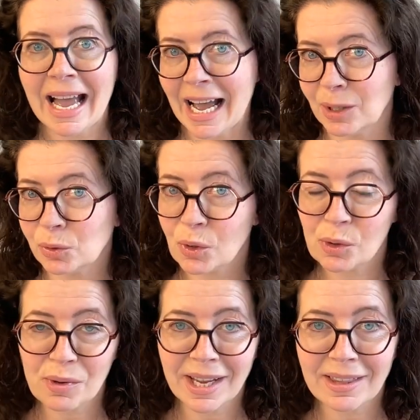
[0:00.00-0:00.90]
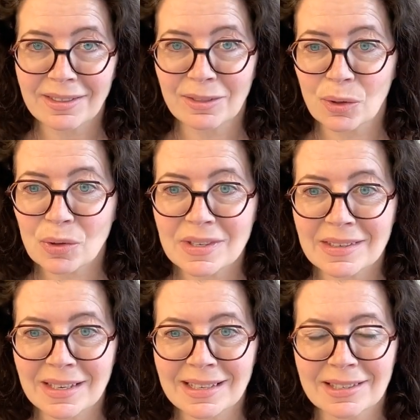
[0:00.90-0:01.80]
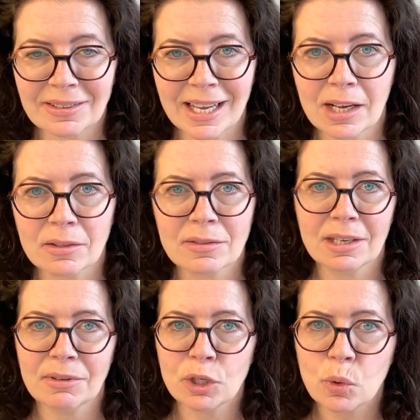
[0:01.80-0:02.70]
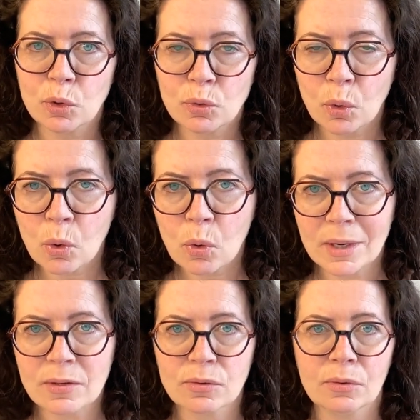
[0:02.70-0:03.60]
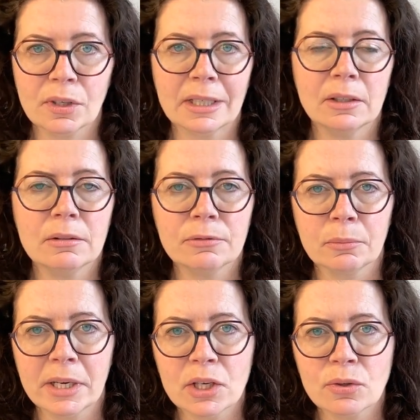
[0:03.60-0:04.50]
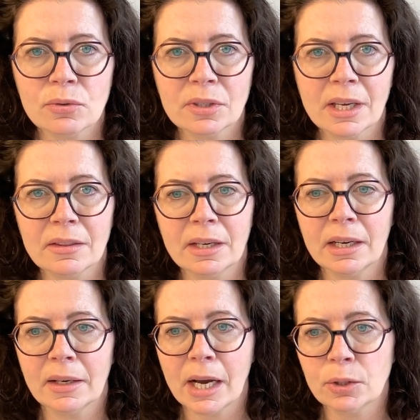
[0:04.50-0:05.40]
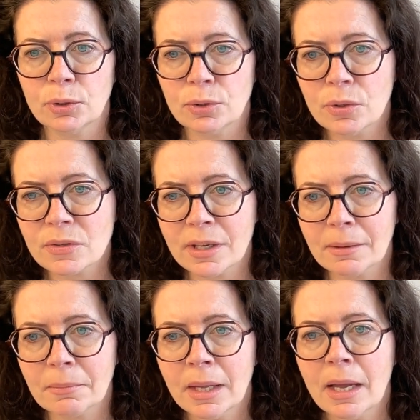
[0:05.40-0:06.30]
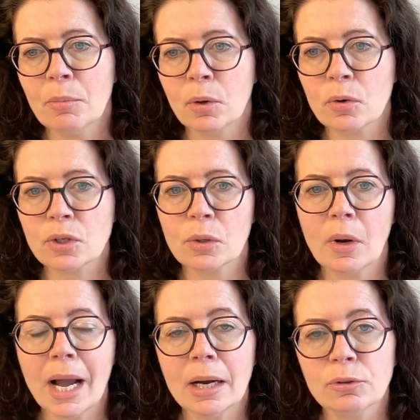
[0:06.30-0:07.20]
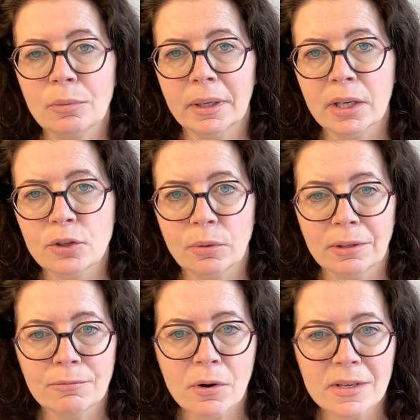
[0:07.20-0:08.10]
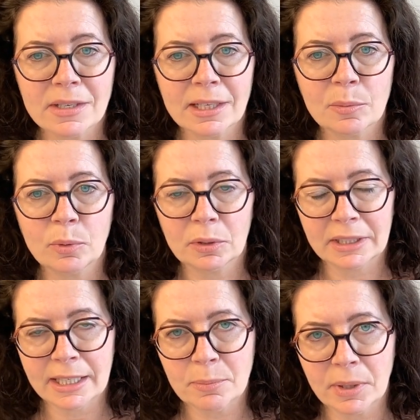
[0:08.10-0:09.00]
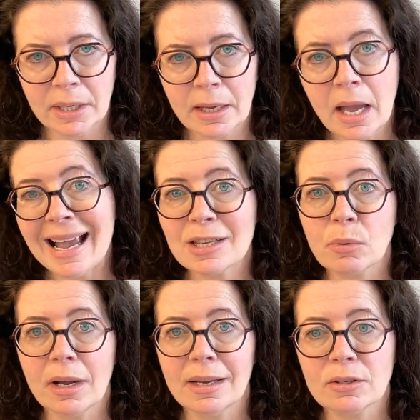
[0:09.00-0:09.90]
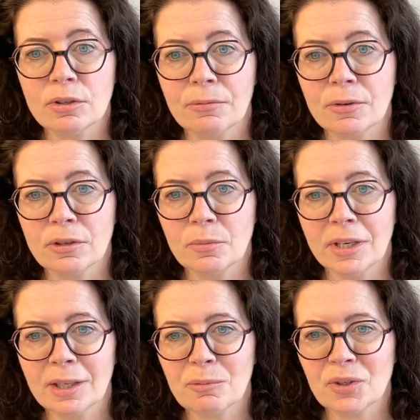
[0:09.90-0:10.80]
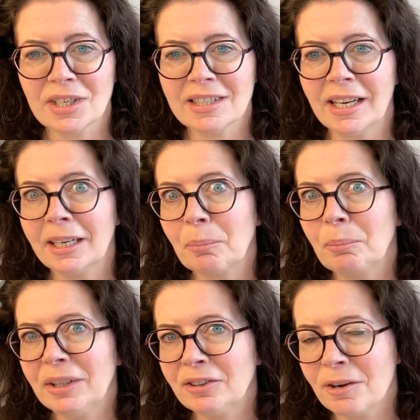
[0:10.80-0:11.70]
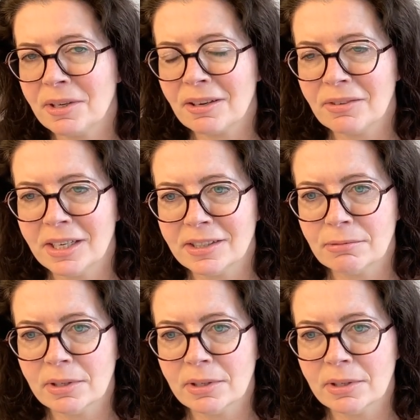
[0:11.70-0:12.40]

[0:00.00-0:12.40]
how to create those 6 accounts, giving you a tour as to the kind of information you get there and how you use them, but also how to manage your invoicing, bookkeeping, as well as tougher subject, which is like becoming VAT